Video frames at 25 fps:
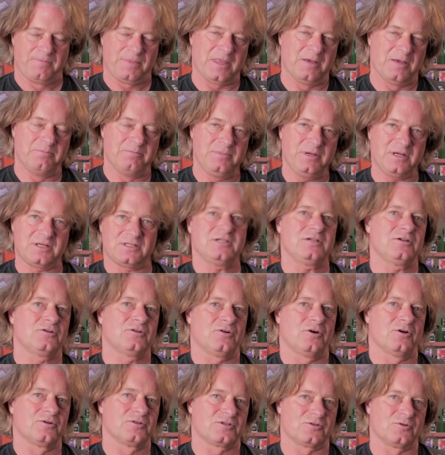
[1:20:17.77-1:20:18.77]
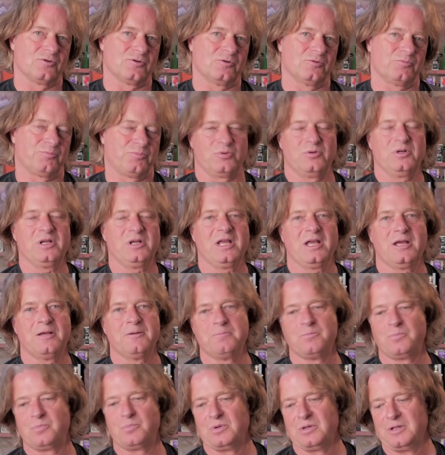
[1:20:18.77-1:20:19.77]
A mixing console
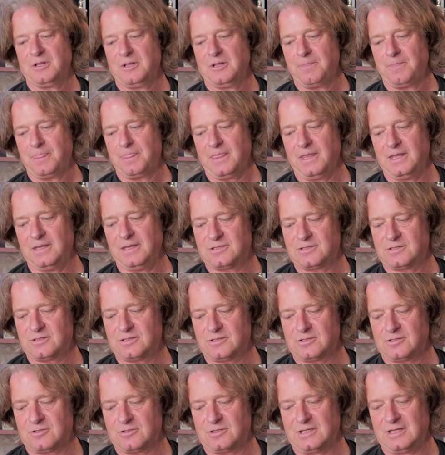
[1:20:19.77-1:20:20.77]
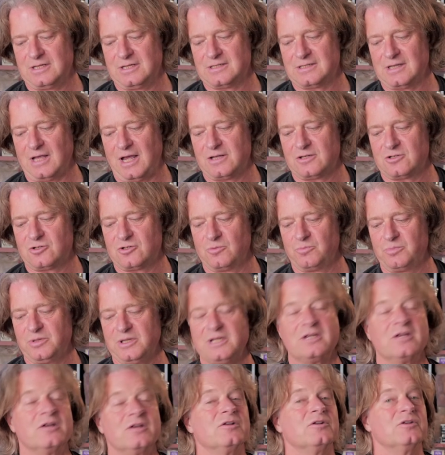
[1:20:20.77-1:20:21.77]
preamp is designed to
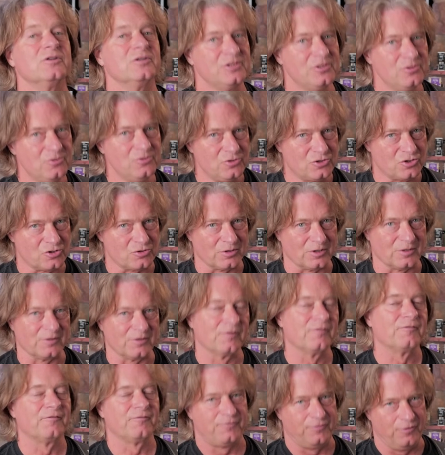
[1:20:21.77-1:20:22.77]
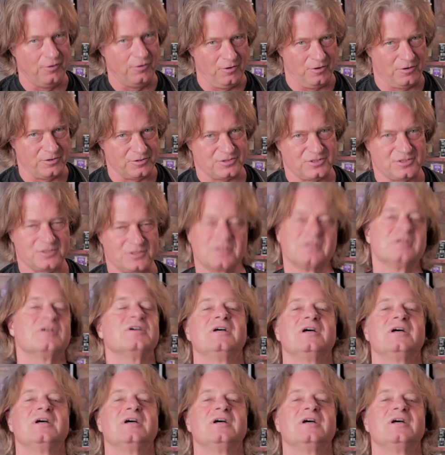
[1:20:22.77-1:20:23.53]
be neutral first,